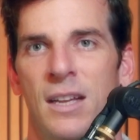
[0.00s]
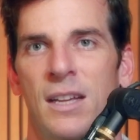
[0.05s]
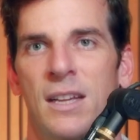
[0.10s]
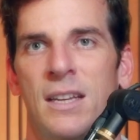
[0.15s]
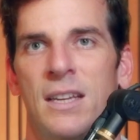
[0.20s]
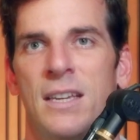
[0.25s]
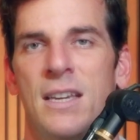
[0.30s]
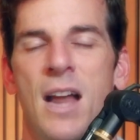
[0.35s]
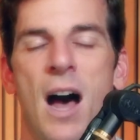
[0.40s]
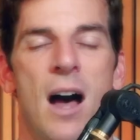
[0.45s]

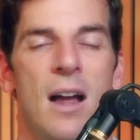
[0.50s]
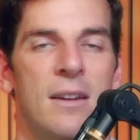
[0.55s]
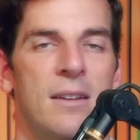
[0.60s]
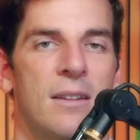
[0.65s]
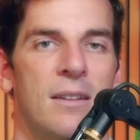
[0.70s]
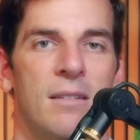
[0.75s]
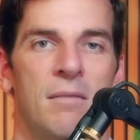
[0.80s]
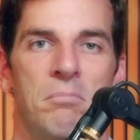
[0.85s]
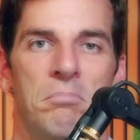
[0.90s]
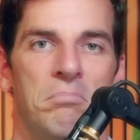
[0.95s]
Not,
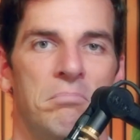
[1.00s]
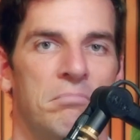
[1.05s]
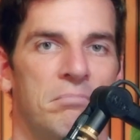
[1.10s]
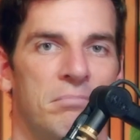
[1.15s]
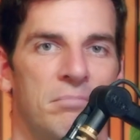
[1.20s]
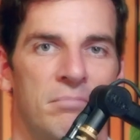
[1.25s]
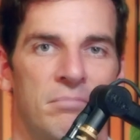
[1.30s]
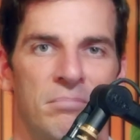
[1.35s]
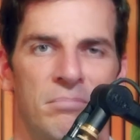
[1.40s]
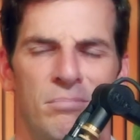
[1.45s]

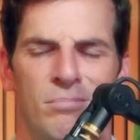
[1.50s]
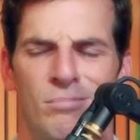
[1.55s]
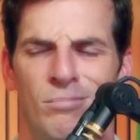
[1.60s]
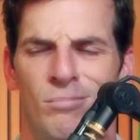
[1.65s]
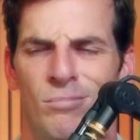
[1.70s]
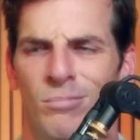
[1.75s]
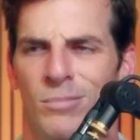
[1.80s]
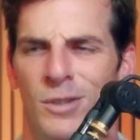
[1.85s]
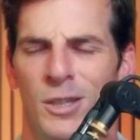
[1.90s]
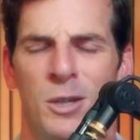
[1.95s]

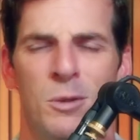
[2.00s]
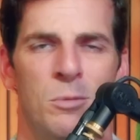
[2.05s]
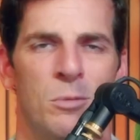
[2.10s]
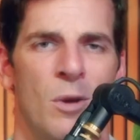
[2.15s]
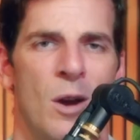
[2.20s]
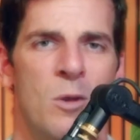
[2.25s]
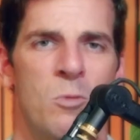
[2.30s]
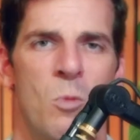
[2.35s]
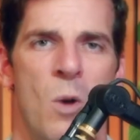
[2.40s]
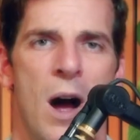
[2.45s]
dude,
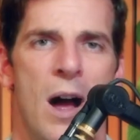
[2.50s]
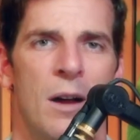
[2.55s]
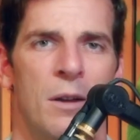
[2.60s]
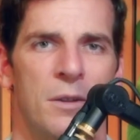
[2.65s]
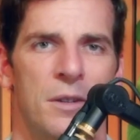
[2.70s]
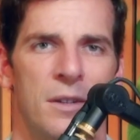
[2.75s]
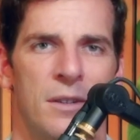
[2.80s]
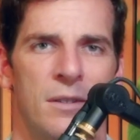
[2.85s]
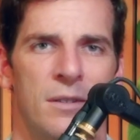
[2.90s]
run wild.